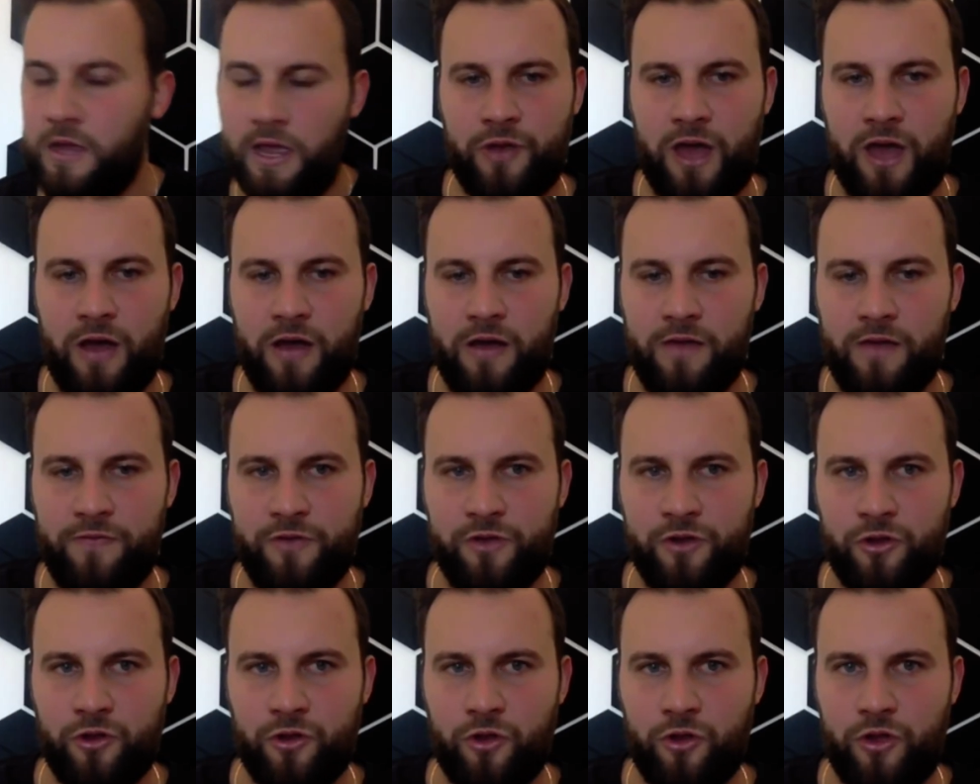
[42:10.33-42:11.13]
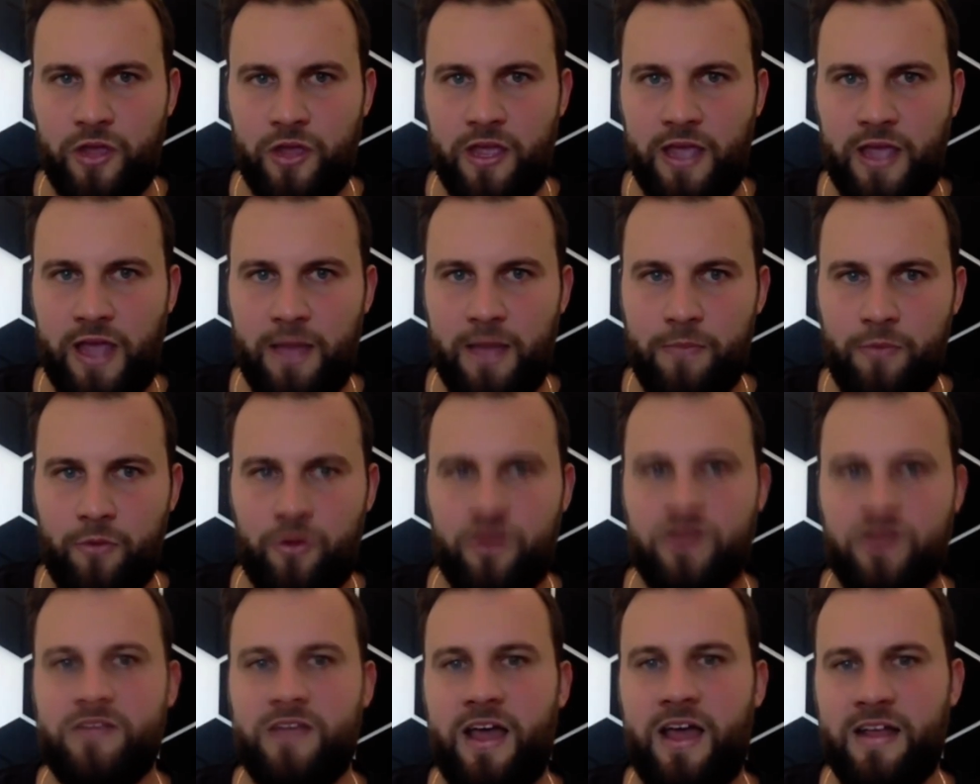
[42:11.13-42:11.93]
Now, if you're looking at more
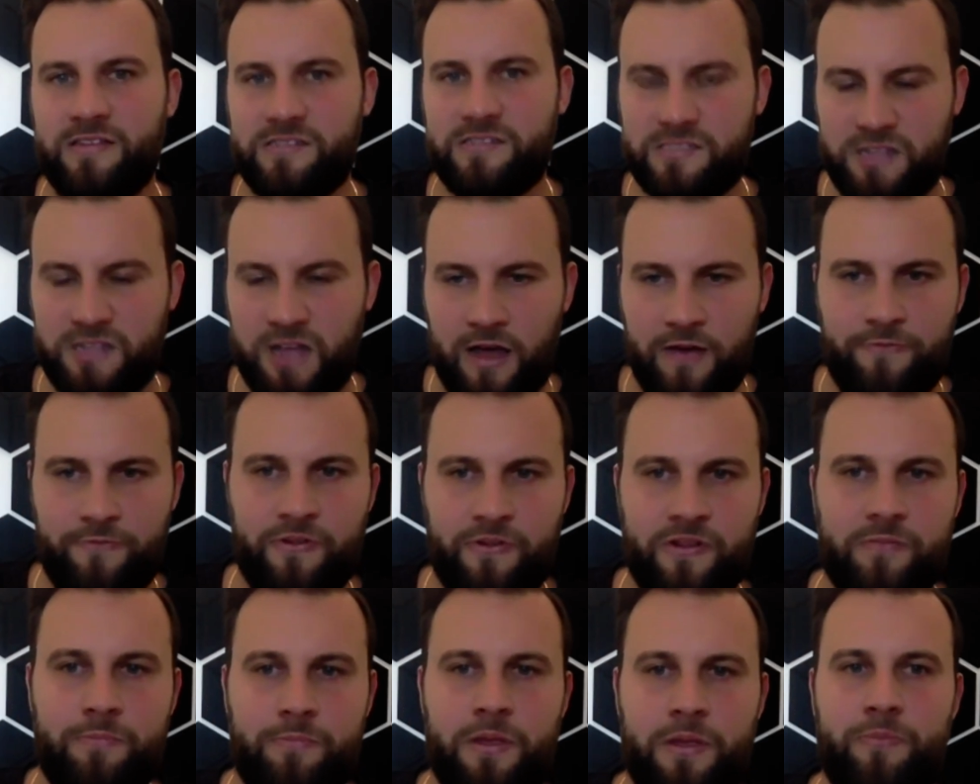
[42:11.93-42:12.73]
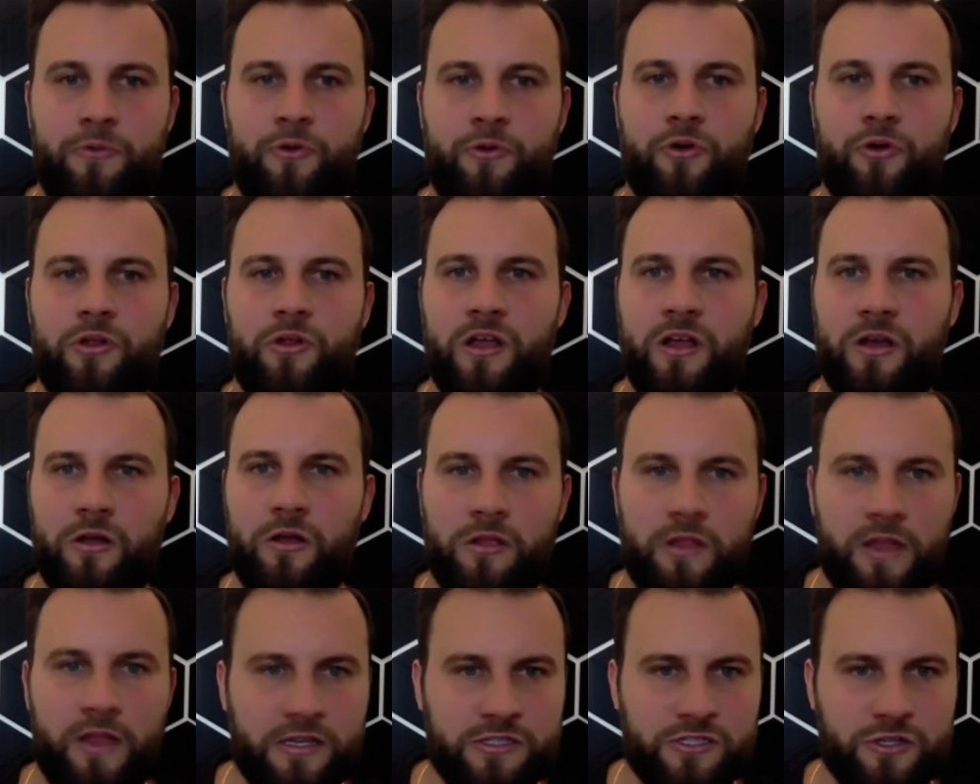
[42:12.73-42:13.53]
intense stuff and people who click
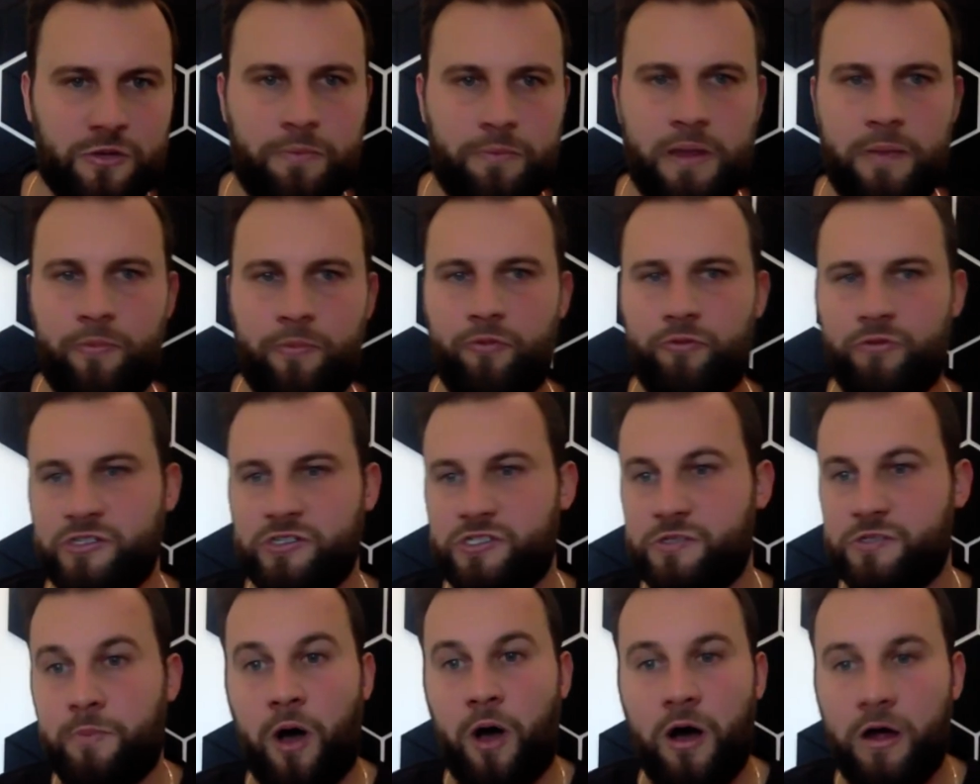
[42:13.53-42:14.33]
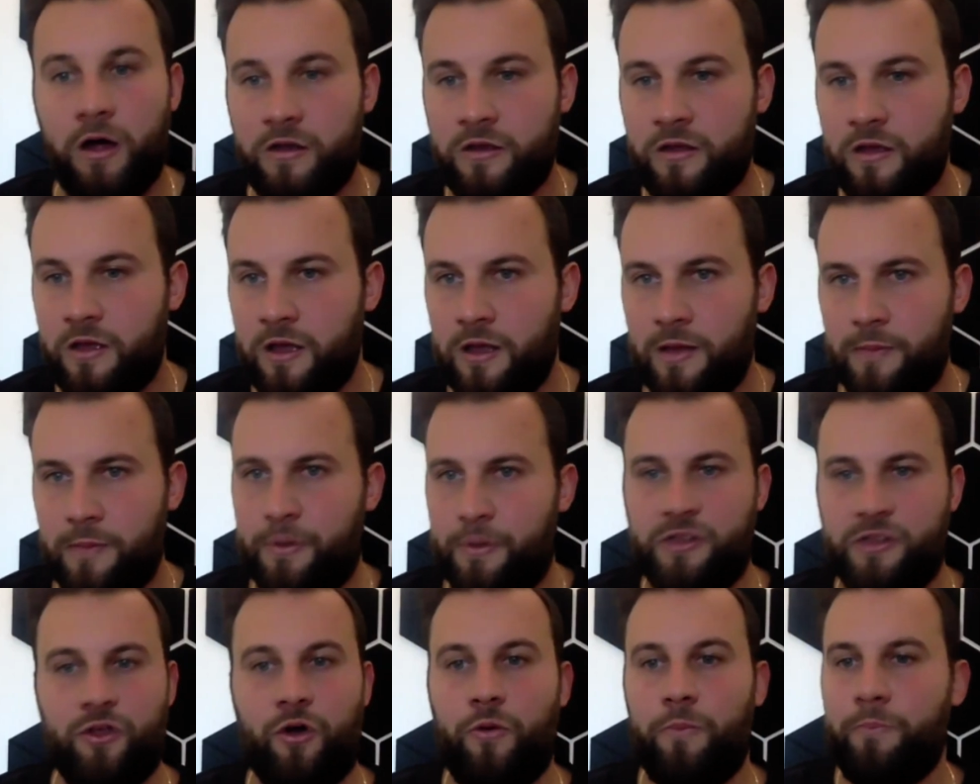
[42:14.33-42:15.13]
on links or people respond
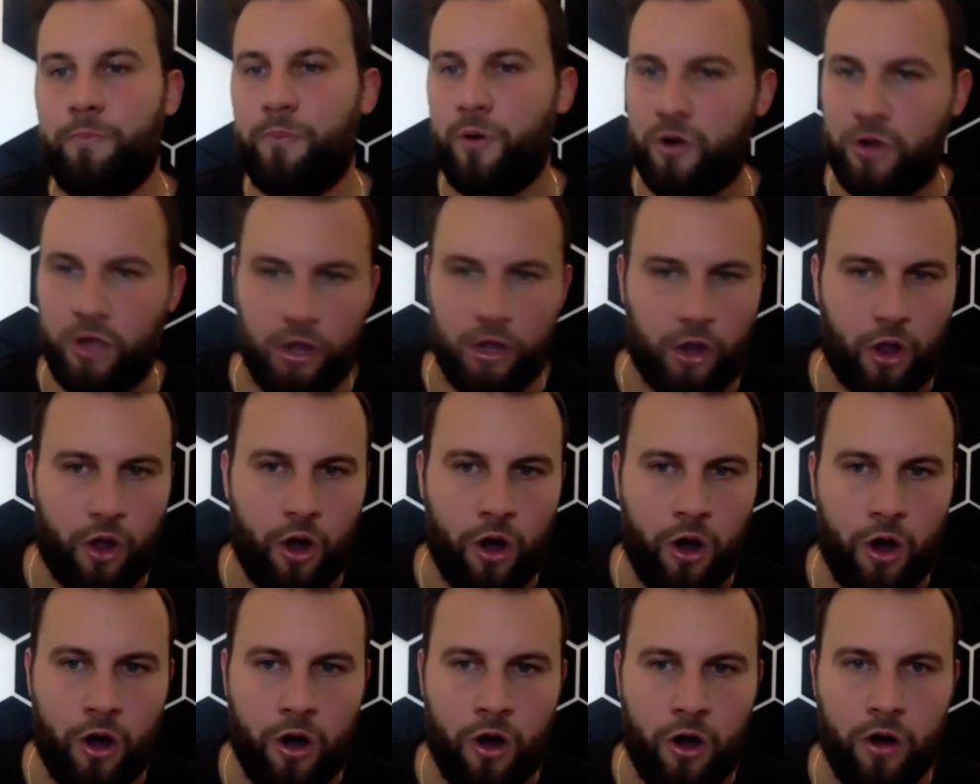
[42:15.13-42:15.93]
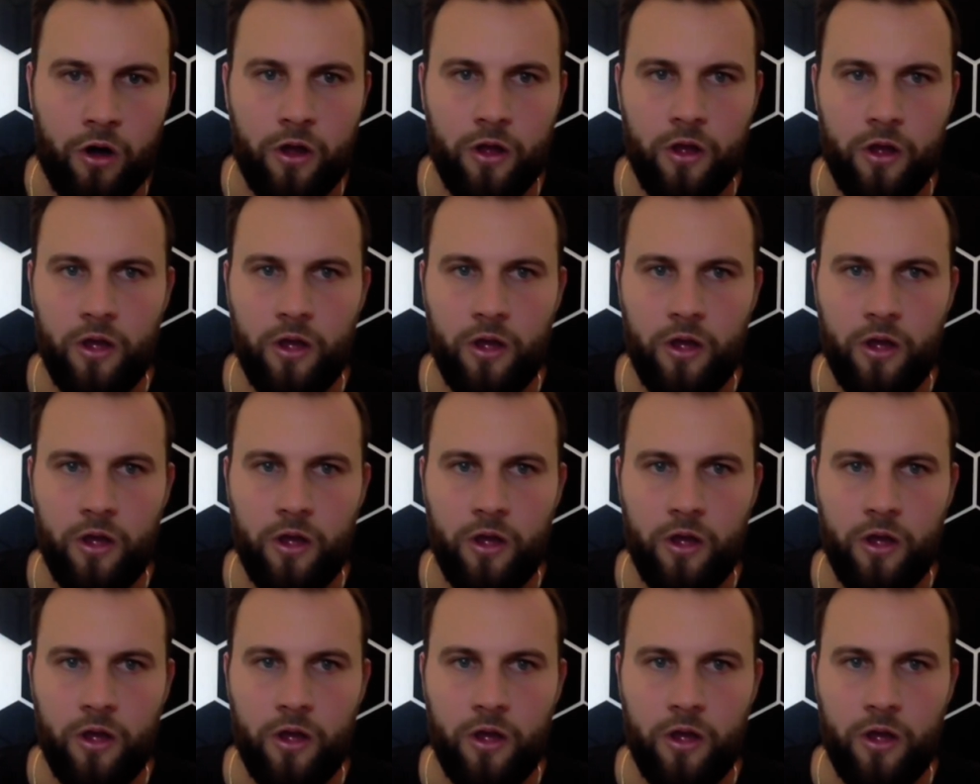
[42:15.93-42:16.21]
but don't book a call,